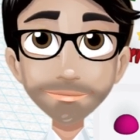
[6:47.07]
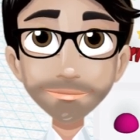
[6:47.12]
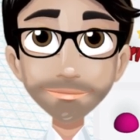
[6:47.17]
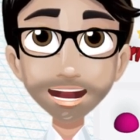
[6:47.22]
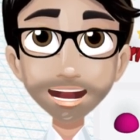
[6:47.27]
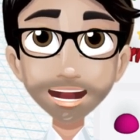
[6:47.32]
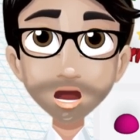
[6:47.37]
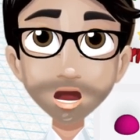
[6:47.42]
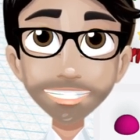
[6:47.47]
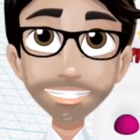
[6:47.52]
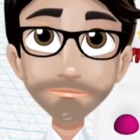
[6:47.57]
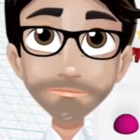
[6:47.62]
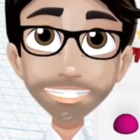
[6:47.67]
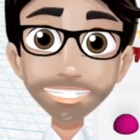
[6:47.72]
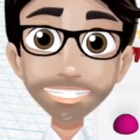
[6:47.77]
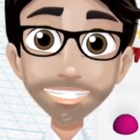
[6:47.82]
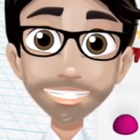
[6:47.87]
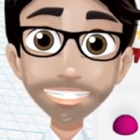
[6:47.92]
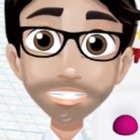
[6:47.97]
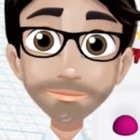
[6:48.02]
I'm going to
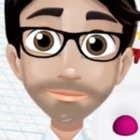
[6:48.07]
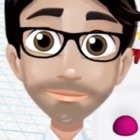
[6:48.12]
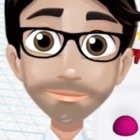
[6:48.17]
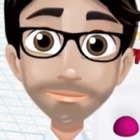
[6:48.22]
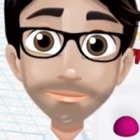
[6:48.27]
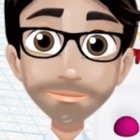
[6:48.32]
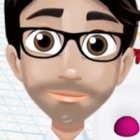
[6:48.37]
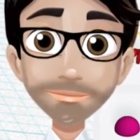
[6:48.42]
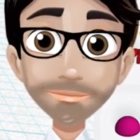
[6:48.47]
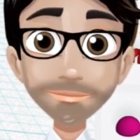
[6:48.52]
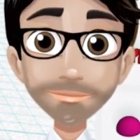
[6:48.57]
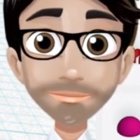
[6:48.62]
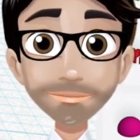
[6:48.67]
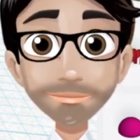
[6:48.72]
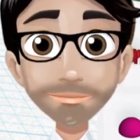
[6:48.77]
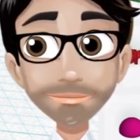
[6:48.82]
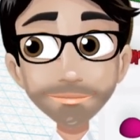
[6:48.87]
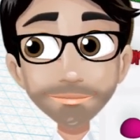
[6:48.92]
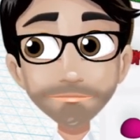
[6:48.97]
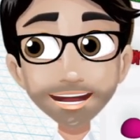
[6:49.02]
duplicate this one.
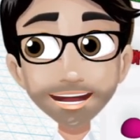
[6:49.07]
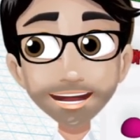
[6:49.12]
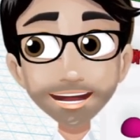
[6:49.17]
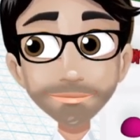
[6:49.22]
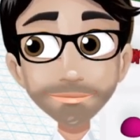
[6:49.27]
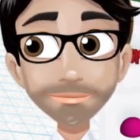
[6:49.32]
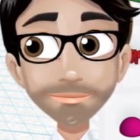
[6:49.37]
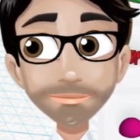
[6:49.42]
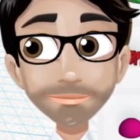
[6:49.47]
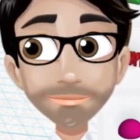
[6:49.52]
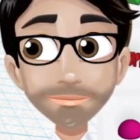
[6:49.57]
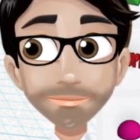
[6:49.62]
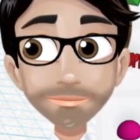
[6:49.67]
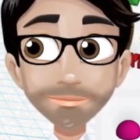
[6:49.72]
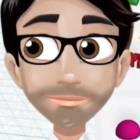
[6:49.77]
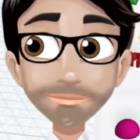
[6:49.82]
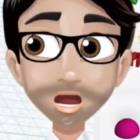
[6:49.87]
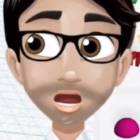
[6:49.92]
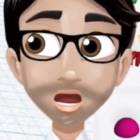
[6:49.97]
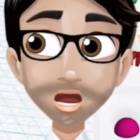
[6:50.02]
I'm going
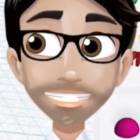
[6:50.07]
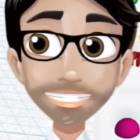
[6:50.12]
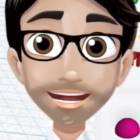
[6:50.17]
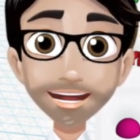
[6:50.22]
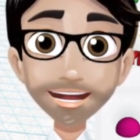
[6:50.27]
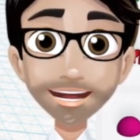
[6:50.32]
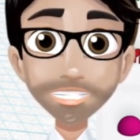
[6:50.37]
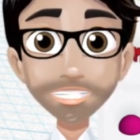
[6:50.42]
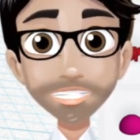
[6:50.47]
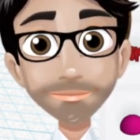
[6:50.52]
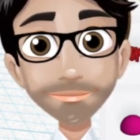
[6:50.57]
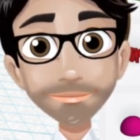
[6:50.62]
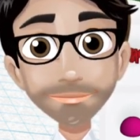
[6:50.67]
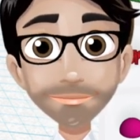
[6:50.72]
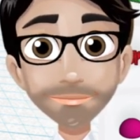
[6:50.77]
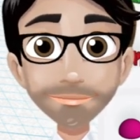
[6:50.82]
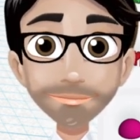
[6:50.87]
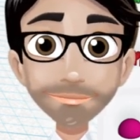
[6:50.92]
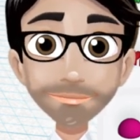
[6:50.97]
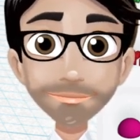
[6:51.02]
to uh, change
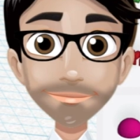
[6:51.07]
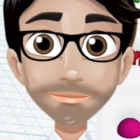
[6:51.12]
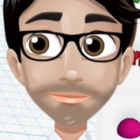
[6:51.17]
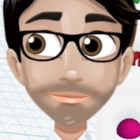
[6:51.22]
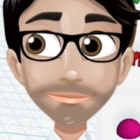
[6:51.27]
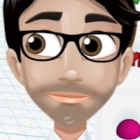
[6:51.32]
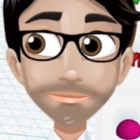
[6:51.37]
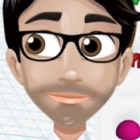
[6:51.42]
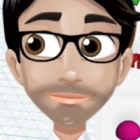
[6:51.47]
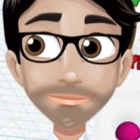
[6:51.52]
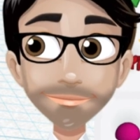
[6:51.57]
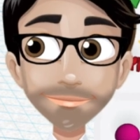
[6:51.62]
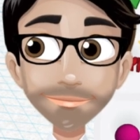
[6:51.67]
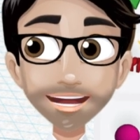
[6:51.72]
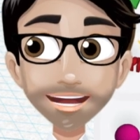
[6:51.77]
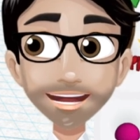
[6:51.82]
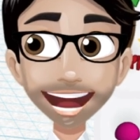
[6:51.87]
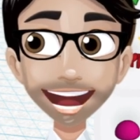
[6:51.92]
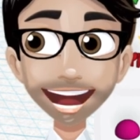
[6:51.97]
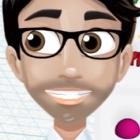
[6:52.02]

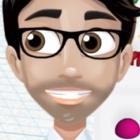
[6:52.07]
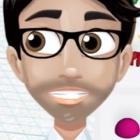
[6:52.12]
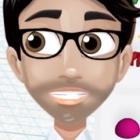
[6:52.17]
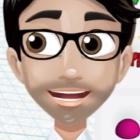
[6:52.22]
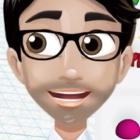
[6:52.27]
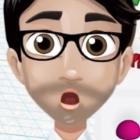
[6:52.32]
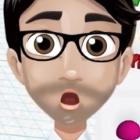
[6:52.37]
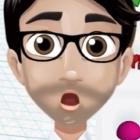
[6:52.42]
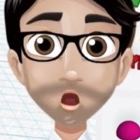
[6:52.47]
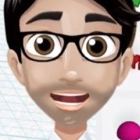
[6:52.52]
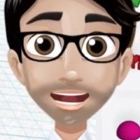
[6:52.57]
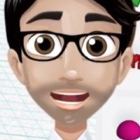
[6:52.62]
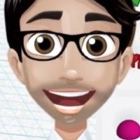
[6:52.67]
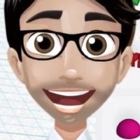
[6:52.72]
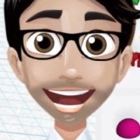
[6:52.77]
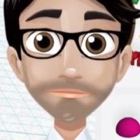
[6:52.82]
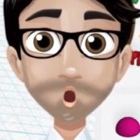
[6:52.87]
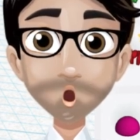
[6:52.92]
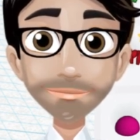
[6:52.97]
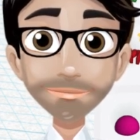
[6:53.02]
the angle here and then I'm
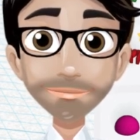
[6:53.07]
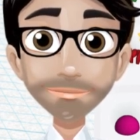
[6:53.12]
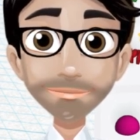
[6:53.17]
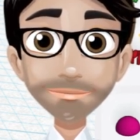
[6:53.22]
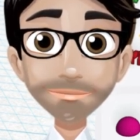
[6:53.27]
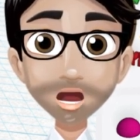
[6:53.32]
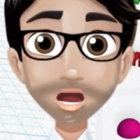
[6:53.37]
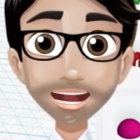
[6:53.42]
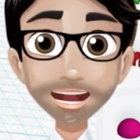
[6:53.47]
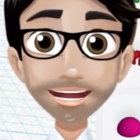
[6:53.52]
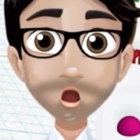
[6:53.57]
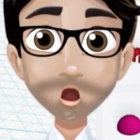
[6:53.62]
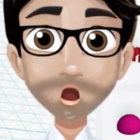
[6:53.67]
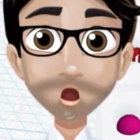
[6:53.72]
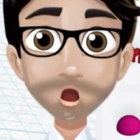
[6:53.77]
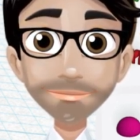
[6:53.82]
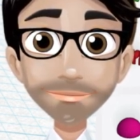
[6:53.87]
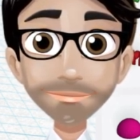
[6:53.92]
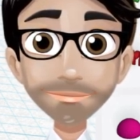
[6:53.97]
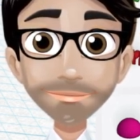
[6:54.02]
going to, with the
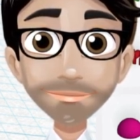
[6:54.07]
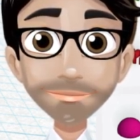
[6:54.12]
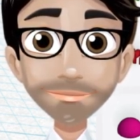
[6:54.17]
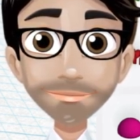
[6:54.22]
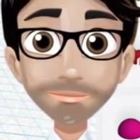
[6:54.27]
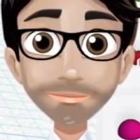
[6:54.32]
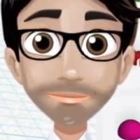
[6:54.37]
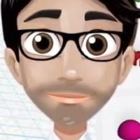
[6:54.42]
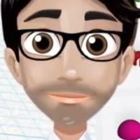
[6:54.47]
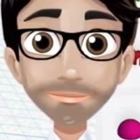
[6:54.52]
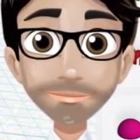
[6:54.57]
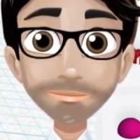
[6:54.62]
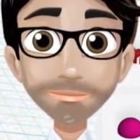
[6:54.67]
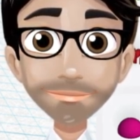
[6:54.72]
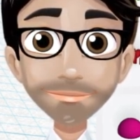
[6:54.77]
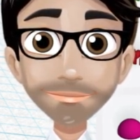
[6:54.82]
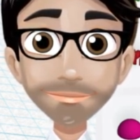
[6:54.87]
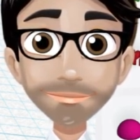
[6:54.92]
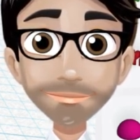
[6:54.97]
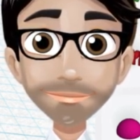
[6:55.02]
arrow,
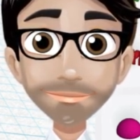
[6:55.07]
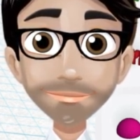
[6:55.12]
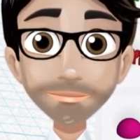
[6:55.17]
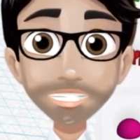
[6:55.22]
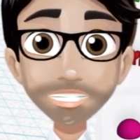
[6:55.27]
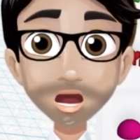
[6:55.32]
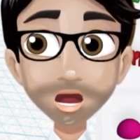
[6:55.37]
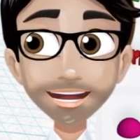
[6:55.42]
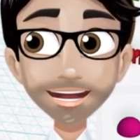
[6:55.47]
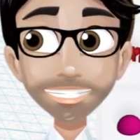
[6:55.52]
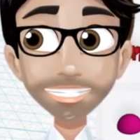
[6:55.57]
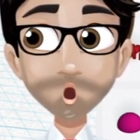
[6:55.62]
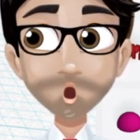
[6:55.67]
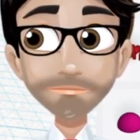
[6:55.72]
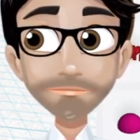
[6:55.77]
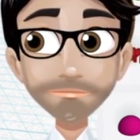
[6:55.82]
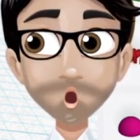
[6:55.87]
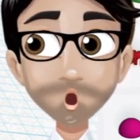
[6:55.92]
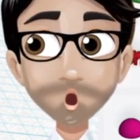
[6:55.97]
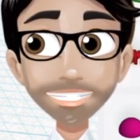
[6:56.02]
okay, now
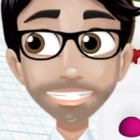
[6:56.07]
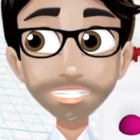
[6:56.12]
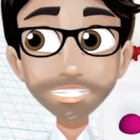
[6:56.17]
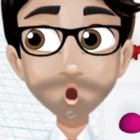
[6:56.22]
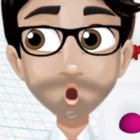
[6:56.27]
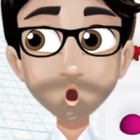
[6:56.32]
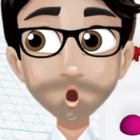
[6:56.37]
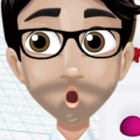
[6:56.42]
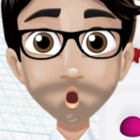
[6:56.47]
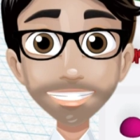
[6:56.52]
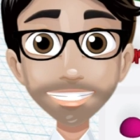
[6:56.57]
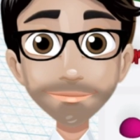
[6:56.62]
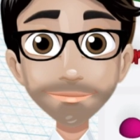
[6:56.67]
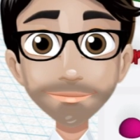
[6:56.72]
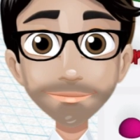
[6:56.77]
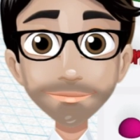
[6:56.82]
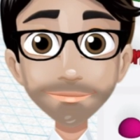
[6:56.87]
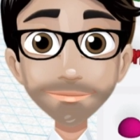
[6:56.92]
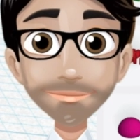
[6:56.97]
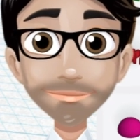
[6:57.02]
I'm going to
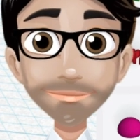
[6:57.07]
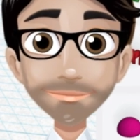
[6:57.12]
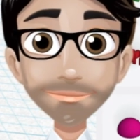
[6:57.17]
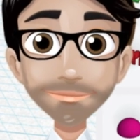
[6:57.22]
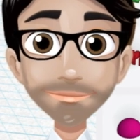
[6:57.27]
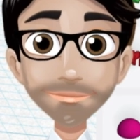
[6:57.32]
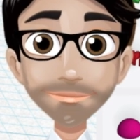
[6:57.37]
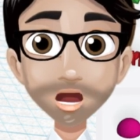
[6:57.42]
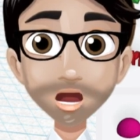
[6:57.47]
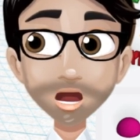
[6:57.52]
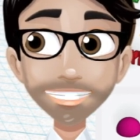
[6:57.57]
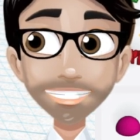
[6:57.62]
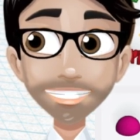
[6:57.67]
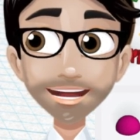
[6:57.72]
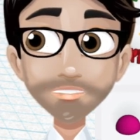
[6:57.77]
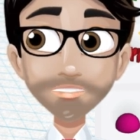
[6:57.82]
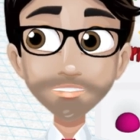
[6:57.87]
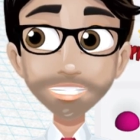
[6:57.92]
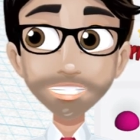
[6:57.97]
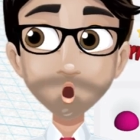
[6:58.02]

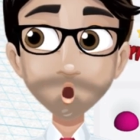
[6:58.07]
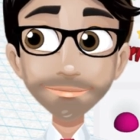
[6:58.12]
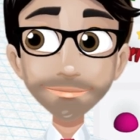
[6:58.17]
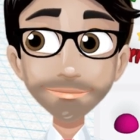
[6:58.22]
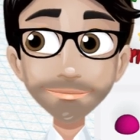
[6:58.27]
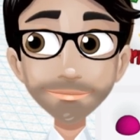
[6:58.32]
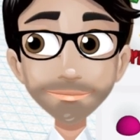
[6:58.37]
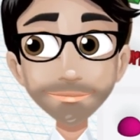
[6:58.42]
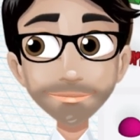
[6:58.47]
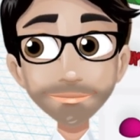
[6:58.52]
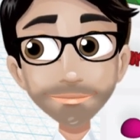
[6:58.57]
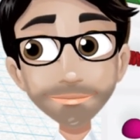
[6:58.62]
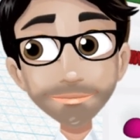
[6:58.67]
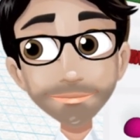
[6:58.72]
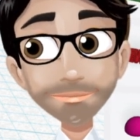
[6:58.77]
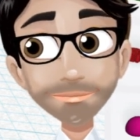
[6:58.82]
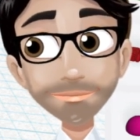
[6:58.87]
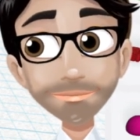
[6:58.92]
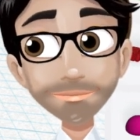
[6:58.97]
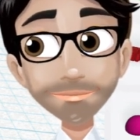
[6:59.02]
duplicate this one,
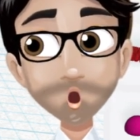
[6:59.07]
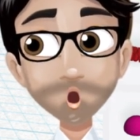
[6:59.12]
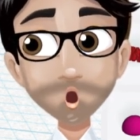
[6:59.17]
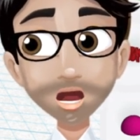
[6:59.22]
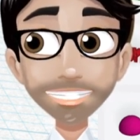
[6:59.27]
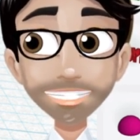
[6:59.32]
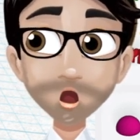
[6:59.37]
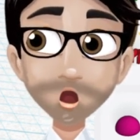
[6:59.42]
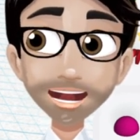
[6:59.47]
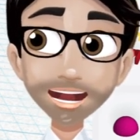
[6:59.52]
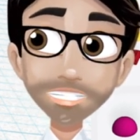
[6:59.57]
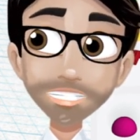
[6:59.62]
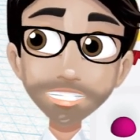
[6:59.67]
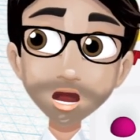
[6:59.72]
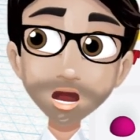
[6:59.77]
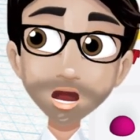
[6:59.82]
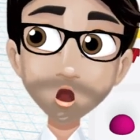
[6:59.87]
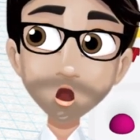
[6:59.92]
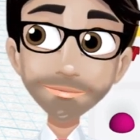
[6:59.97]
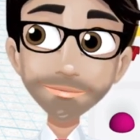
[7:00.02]
move it here to the
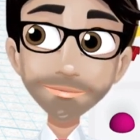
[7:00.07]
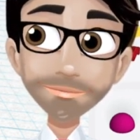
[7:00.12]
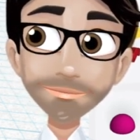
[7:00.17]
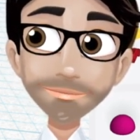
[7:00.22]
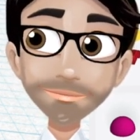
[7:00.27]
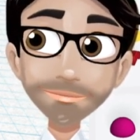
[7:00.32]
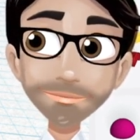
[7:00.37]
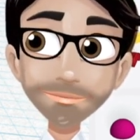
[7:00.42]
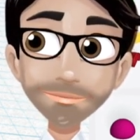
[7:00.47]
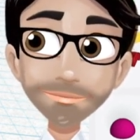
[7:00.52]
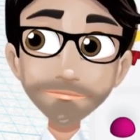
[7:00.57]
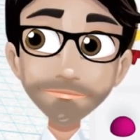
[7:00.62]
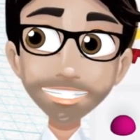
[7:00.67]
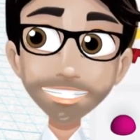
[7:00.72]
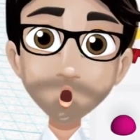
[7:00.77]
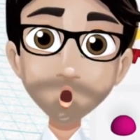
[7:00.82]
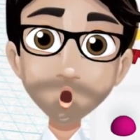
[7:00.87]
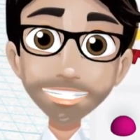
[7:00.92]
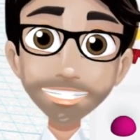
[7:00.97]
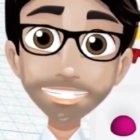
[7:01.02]
center, and
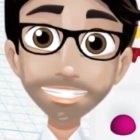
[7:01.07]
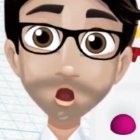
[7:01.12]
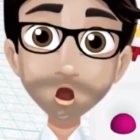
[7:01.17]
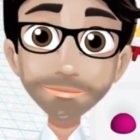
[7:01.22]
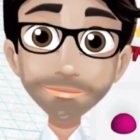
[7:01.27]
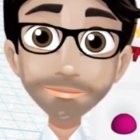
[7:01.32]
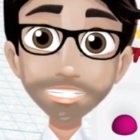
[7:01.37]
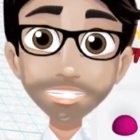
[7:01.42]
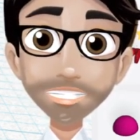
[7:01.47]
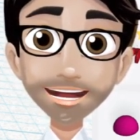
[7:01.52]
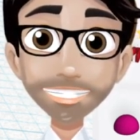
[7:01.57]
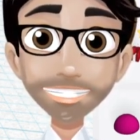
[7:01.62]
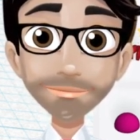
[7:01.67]
then rotate